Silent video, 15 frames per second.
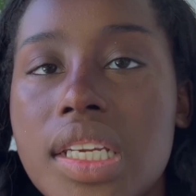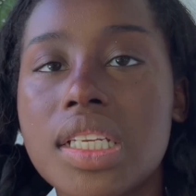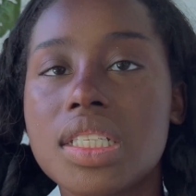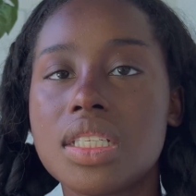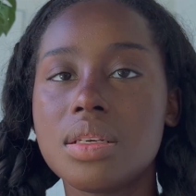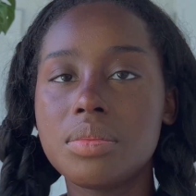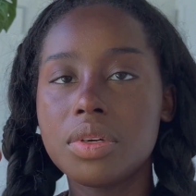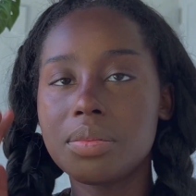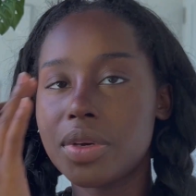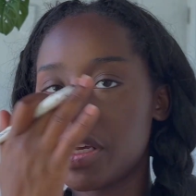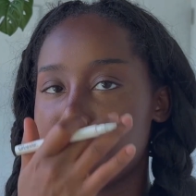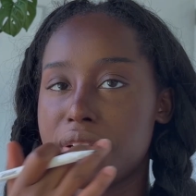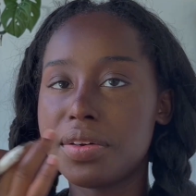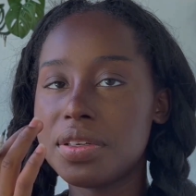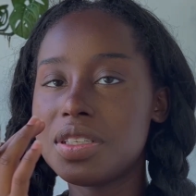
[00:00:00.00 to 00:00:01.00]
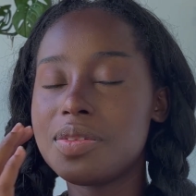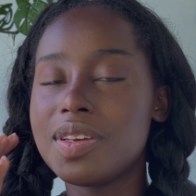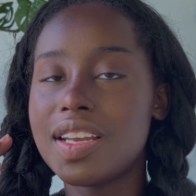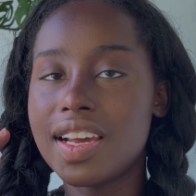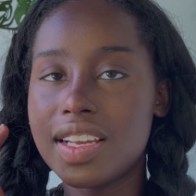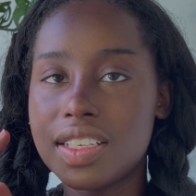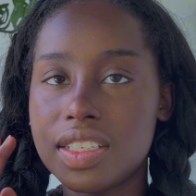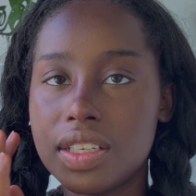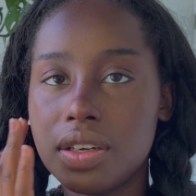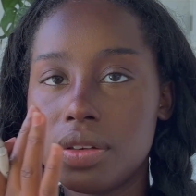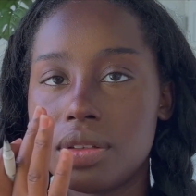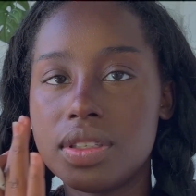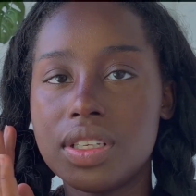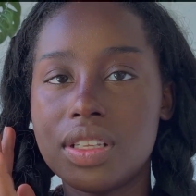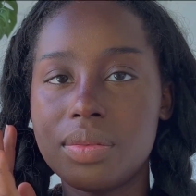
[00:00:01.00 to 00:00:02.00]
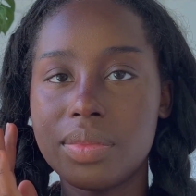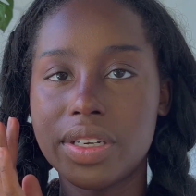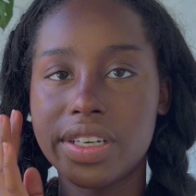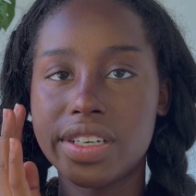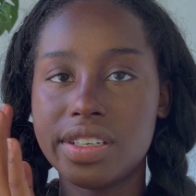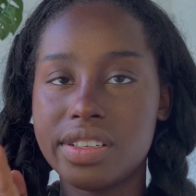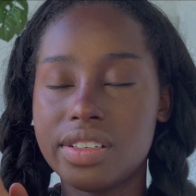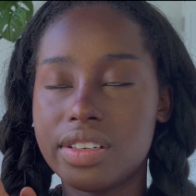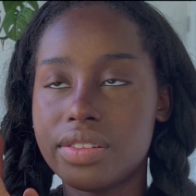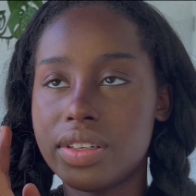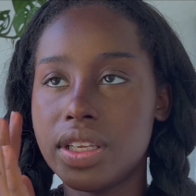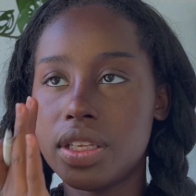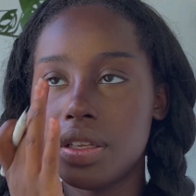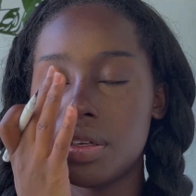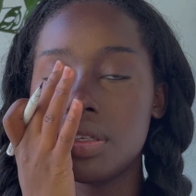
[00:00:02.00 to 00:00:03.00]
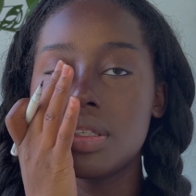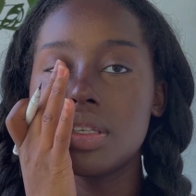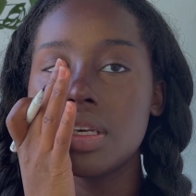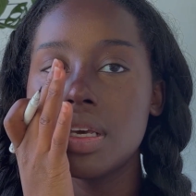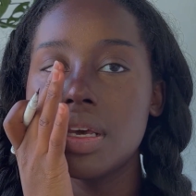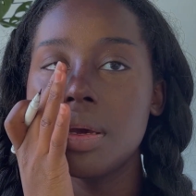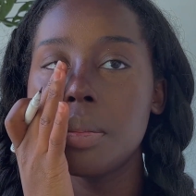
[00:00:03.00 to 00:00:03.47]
It's some on my nose, but I had to go into the mirror to look really closely.